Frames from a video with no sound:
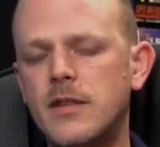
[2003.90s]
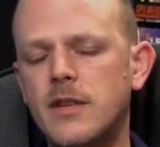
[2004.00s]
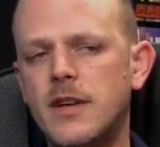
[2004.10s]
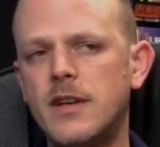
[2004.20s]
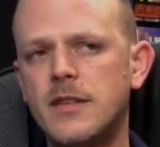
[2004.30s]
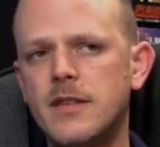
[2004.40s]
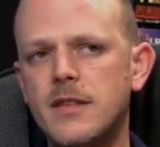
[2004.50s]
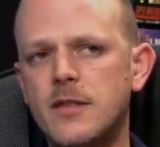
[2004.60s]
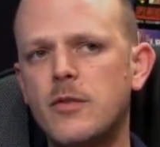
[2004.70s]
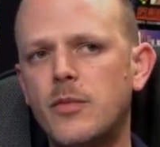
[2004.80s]
that
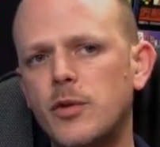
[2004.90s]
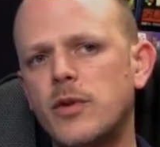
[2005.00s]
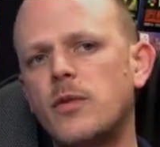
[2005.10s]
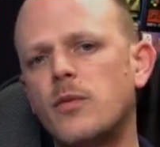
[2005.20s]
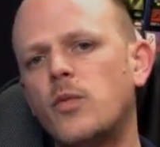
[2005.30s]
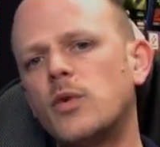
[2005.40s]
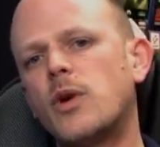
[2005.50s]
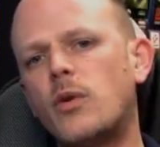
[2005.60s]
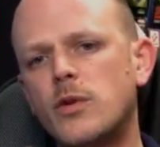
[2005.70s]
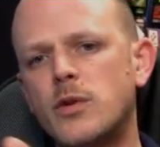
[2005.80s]
this computer
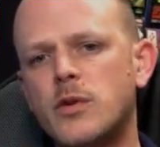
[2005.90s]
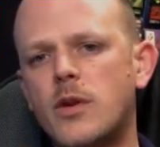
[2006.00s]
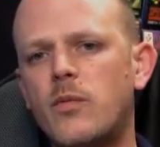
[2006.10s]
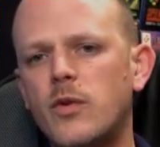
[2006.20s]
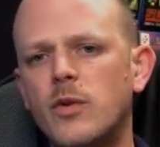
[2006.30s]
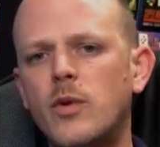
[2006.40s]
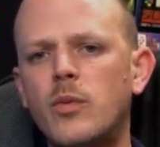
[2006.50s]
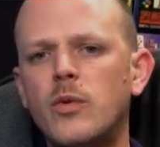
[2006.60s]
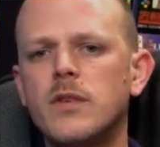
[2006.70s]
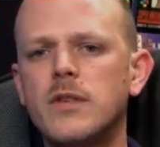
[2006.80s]
would go to someone who
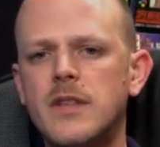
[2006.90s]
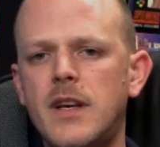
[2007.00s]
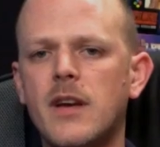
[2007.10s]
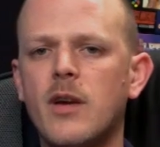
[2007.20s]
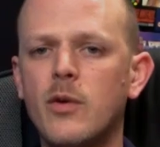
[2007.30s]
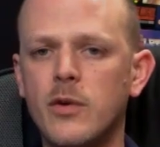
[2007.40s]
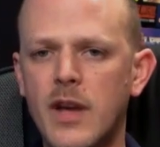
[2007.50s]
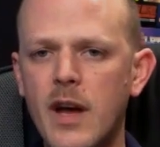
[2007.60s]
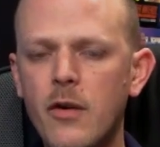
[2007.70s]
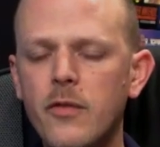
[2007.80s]
would take good
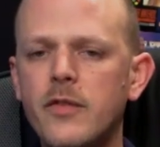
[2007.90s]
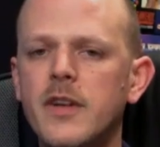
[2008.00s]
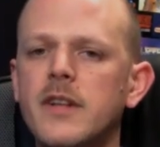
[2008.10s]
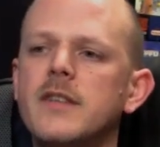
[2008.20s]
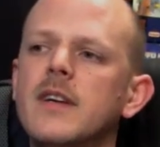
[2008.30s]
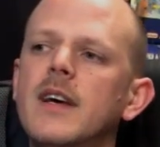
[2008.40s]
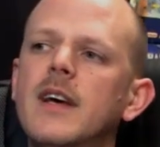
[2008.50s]
care of it